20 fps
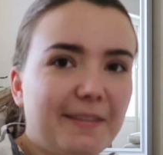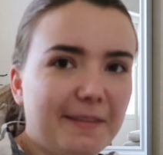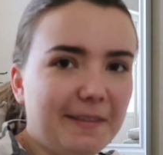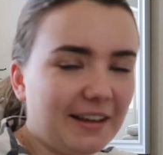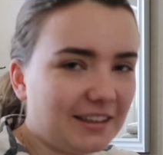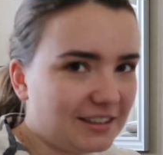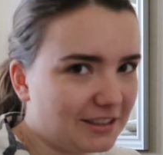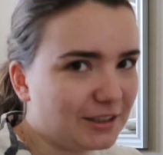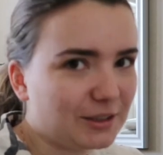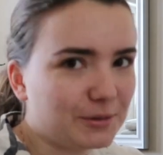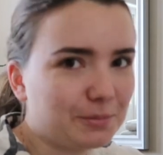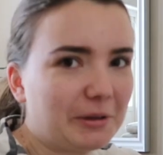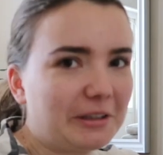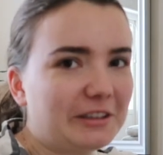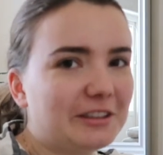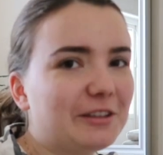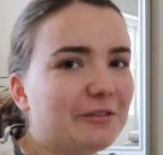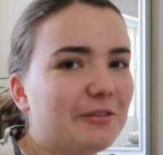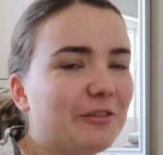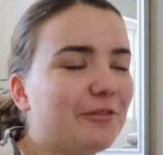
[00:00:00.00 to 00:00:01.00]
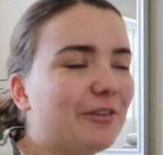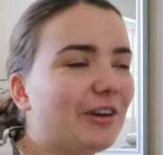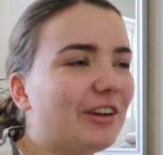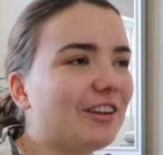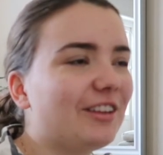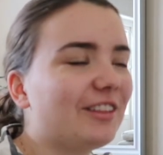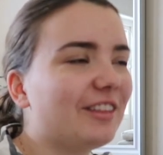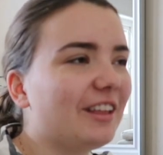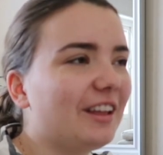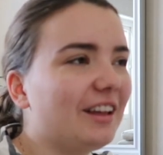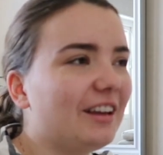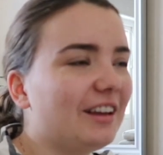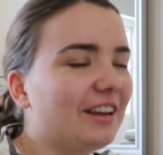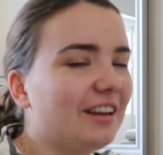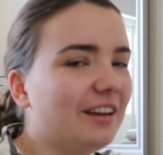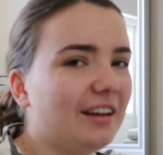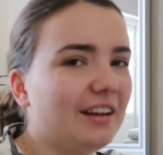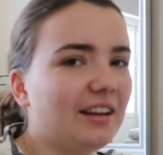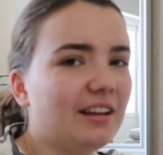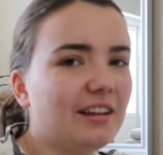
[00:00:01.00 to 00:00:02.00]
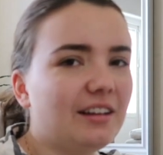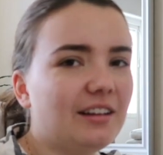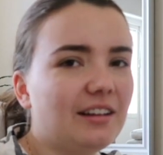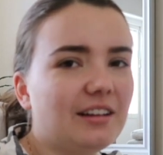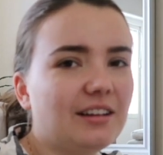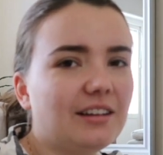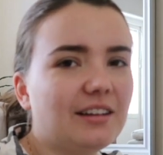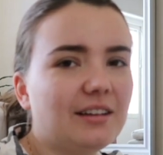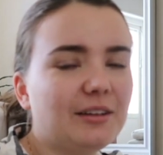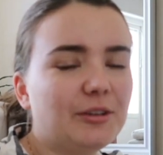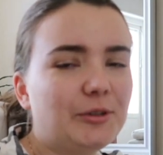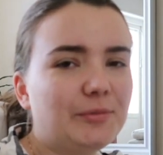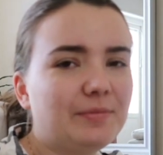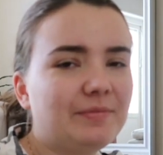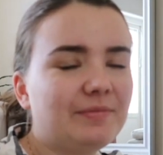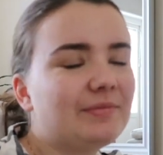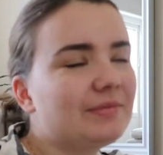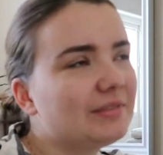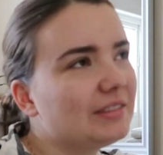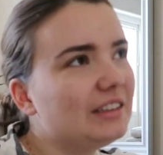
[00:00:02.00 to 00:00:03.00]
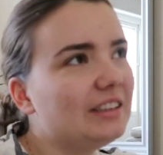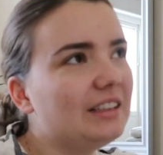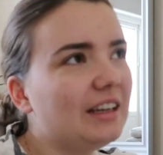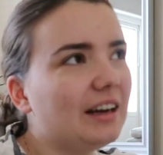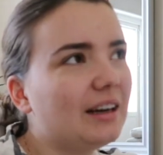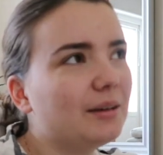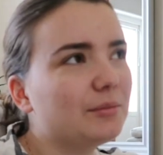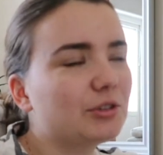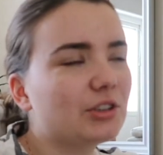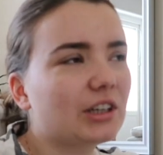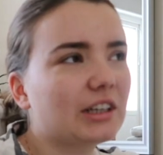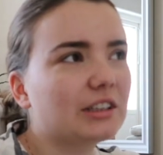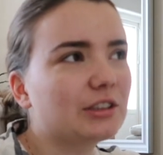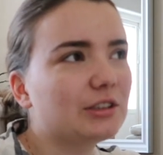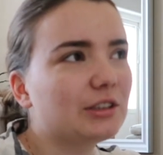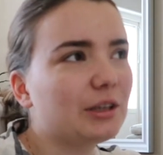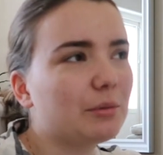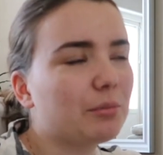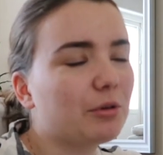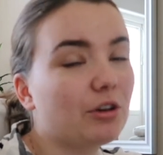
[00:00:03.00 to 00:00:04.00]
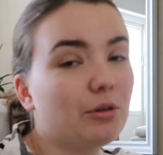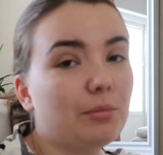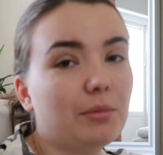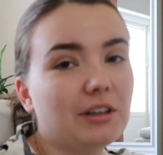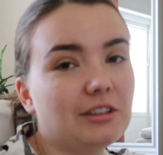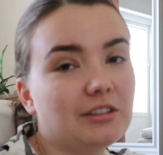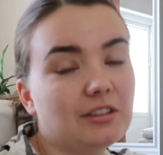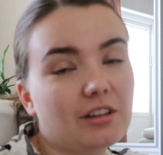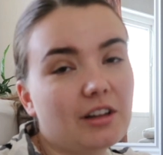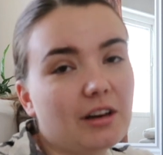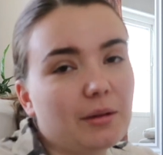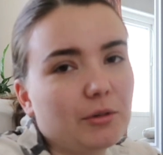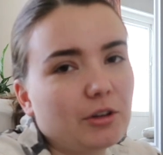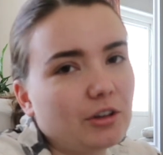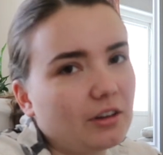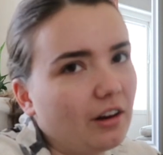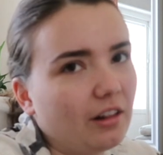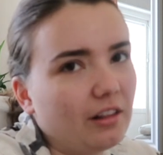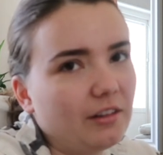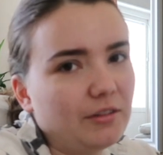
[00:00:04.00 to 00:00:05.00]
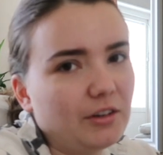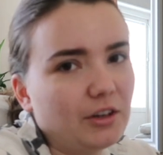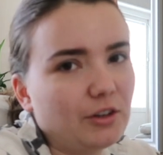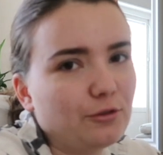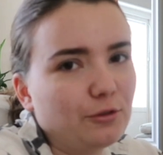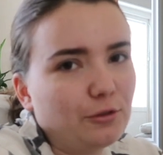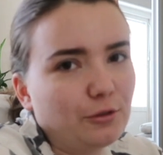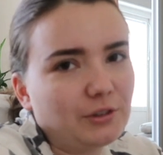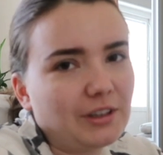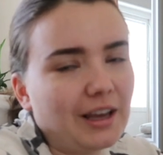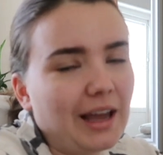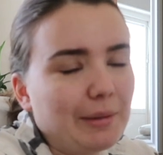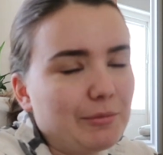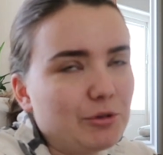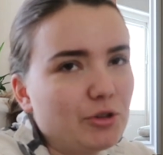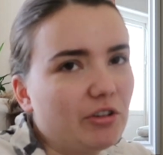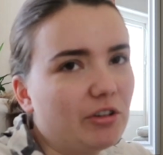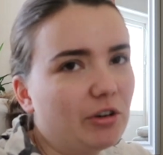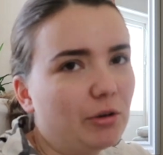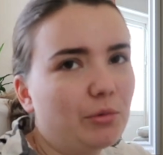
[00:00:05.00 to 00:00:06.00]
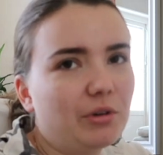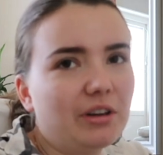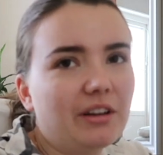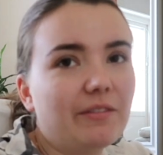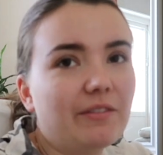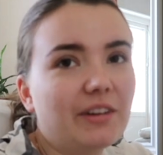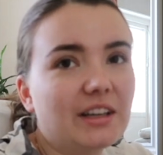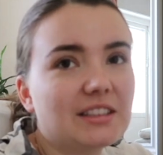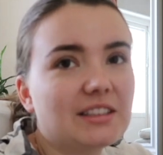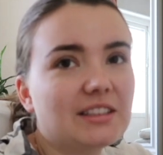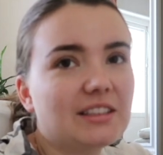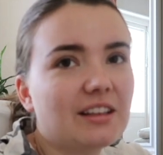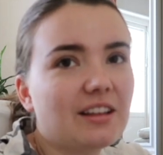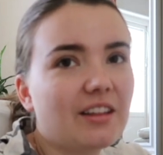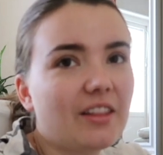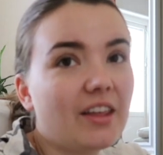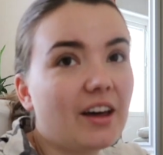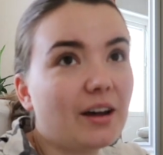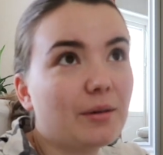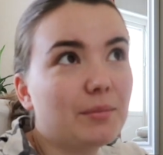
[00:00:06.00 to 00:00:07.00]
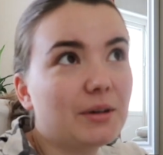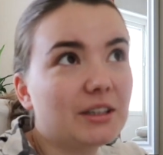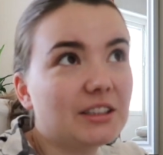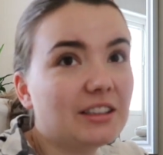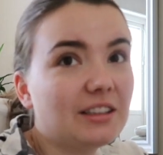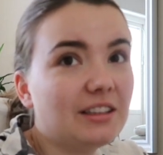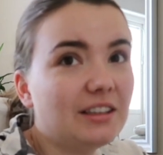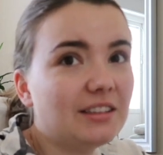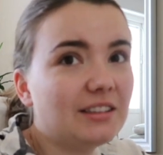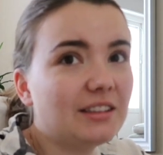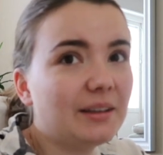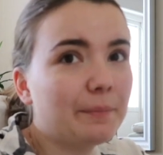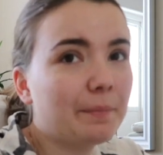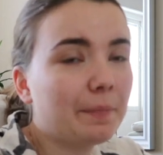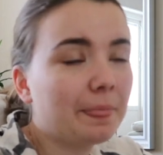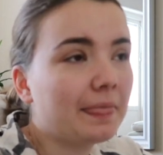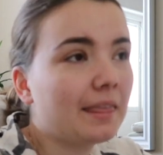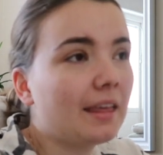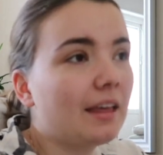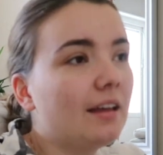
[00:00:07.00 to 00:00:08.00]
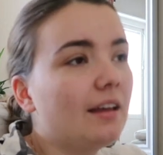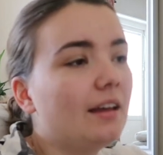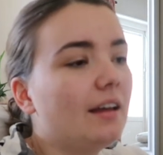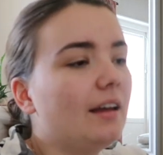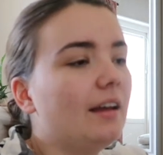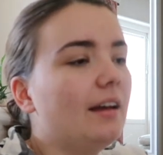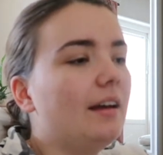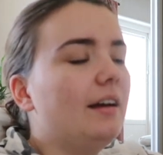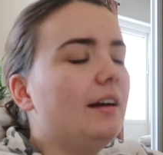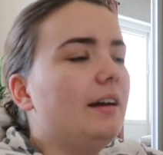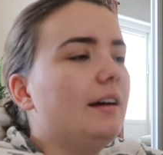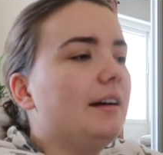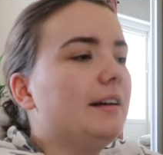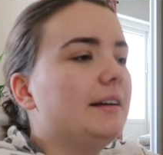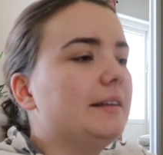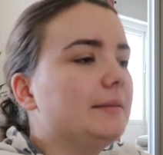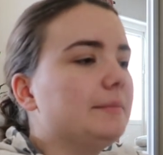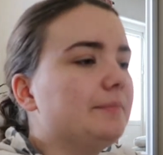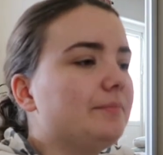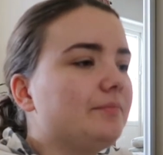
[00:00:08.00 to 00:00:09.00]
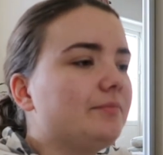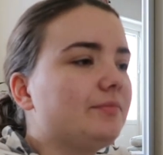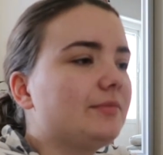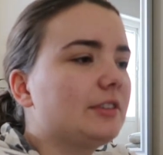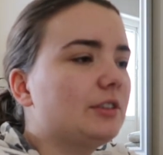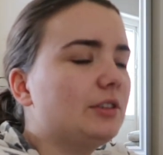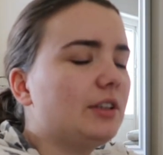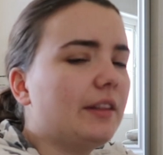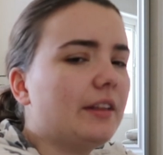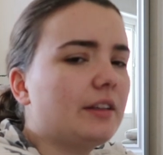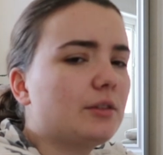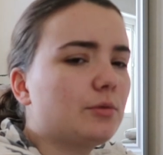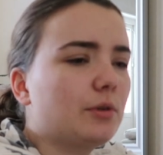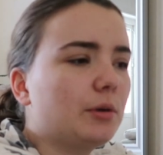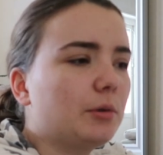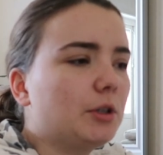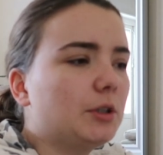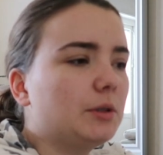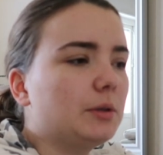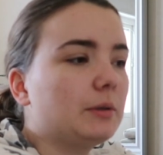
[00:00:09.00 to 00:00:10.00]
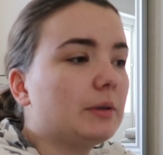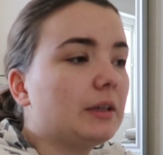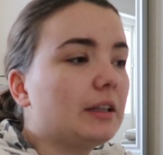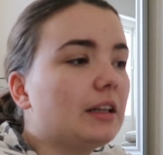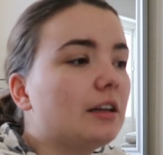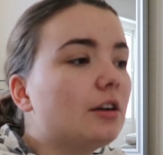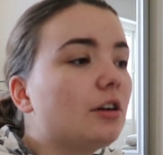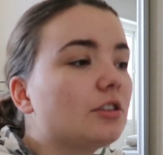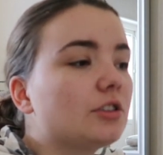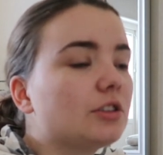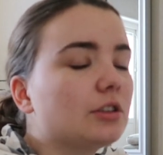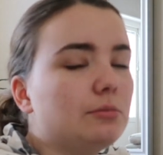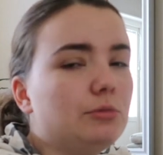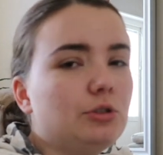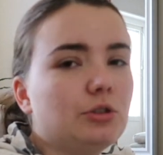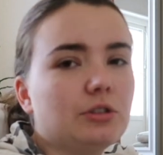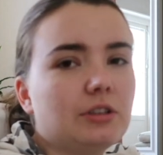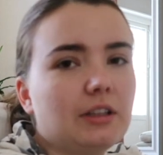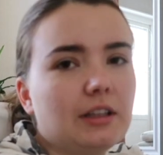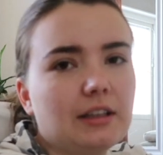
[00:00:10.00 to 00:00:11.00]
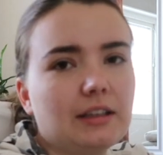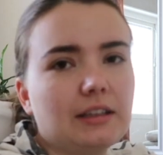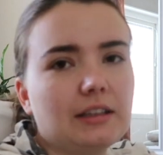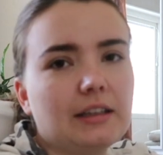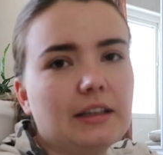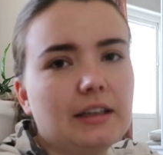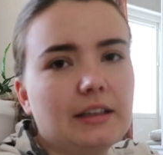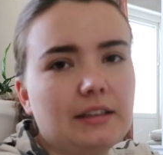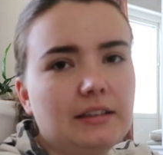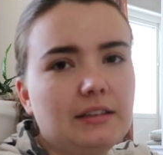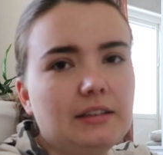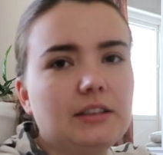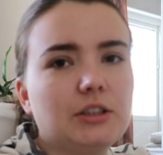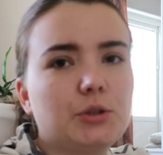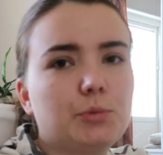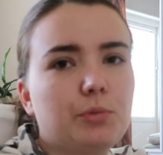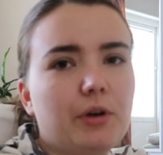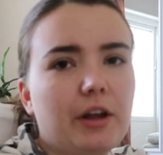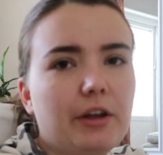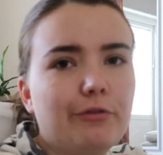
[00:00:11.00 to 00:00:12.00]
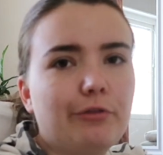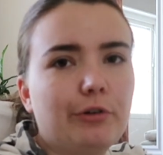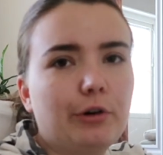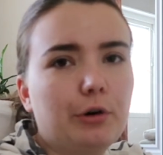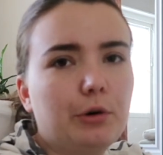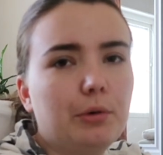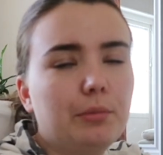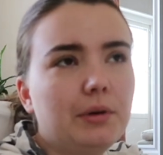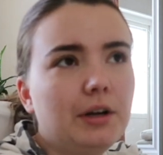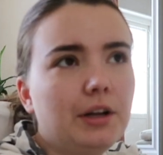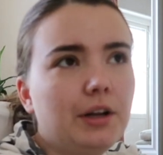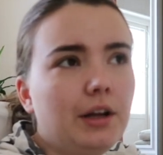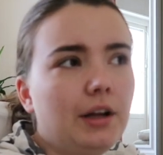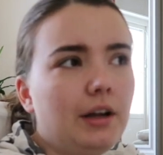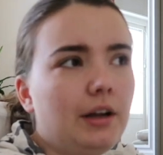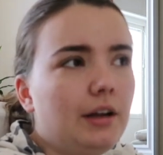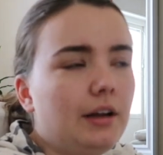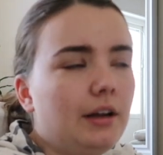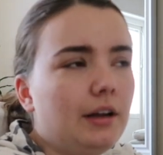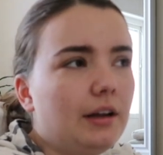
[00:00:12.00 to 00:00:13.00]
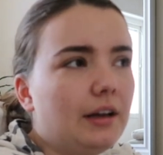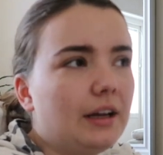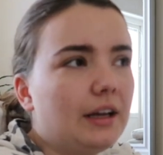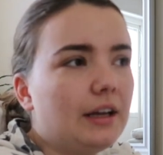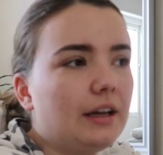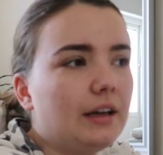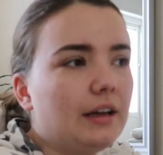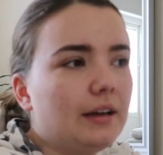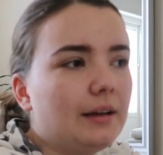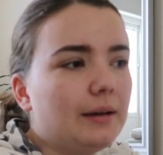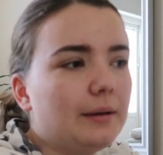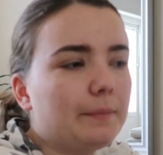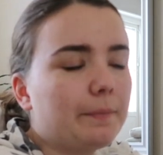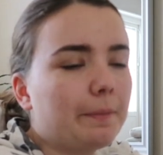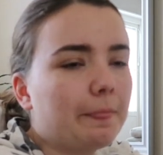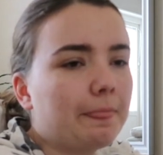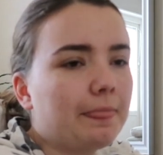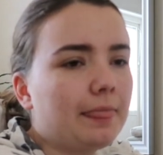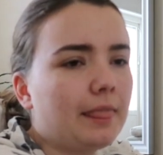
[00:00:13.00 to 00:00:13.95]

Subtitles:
that's expensive if anything, and yeah, I'm trying to keep it on a budget, and I'm not gonna live in it full time, so I don't want to invest that much in it. So yeah, that's what I'm going with. And also I'm using like the spray foam, and